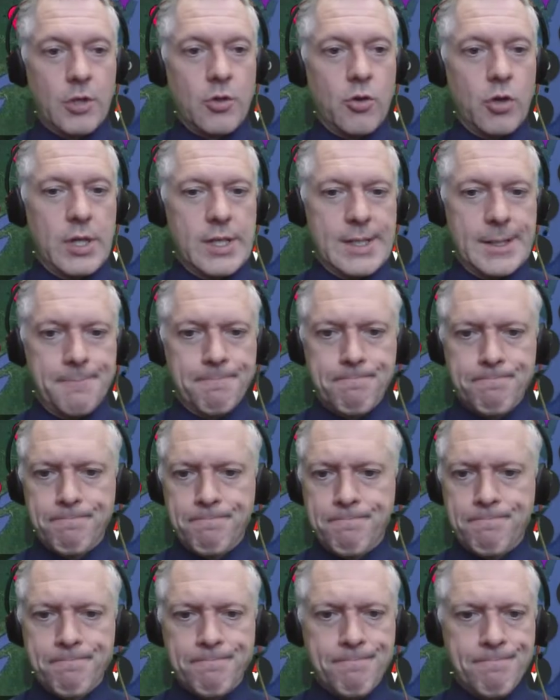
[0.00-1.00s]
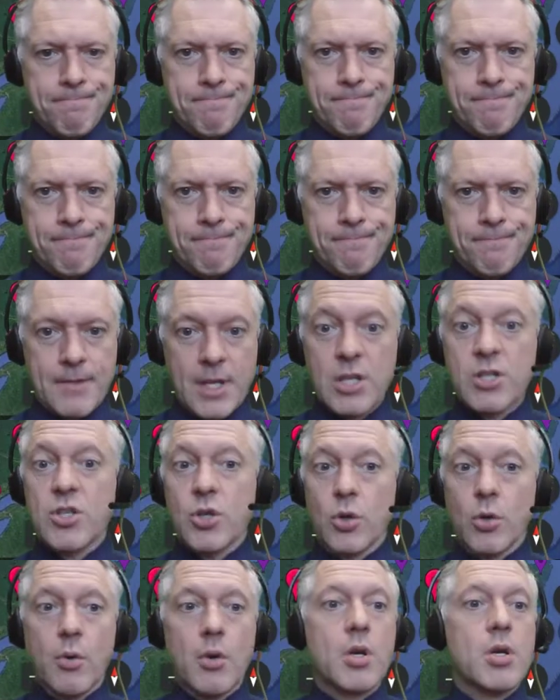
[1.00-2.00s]
Crazy.
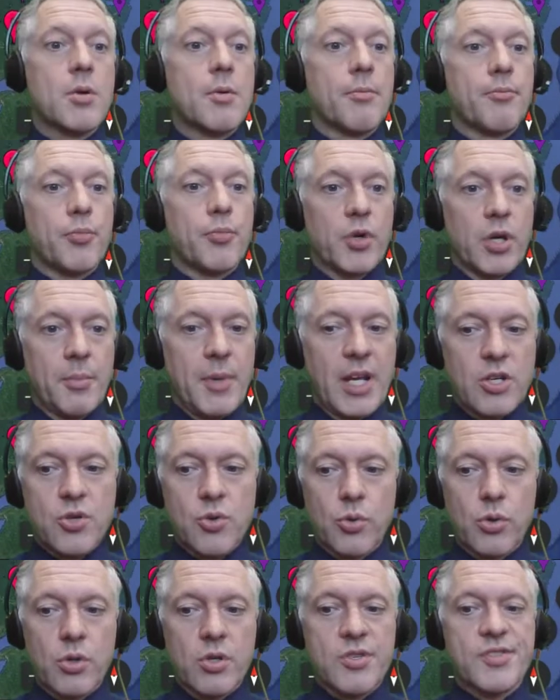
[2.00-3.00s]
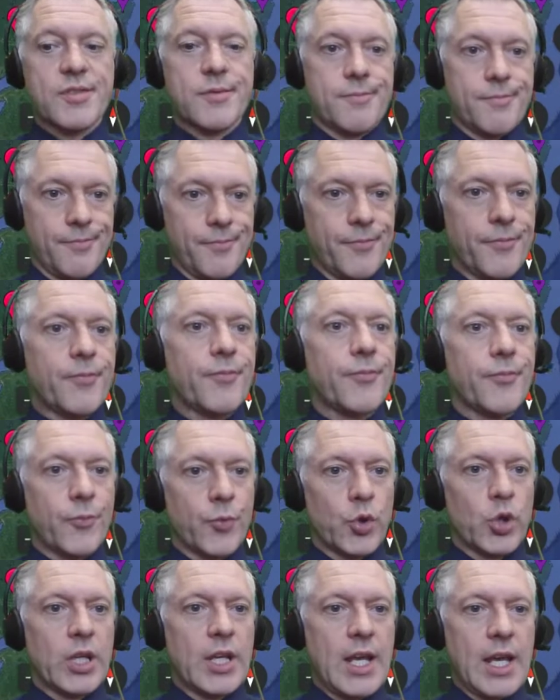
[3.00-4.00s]
So pre-made tours,
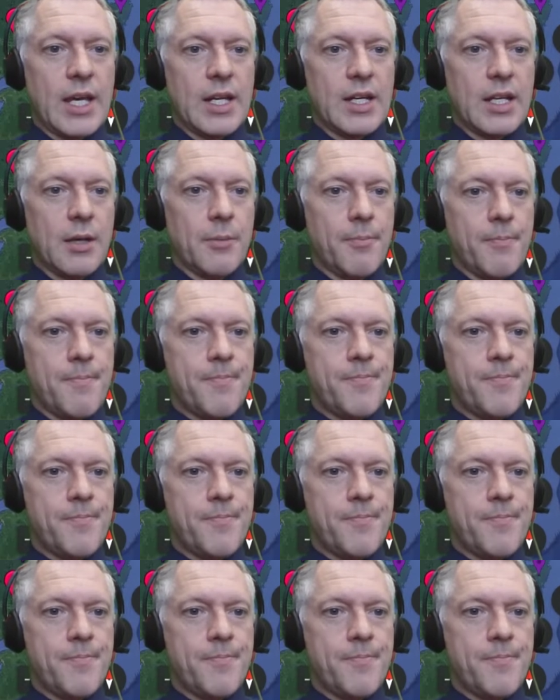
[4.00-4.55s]
really handy.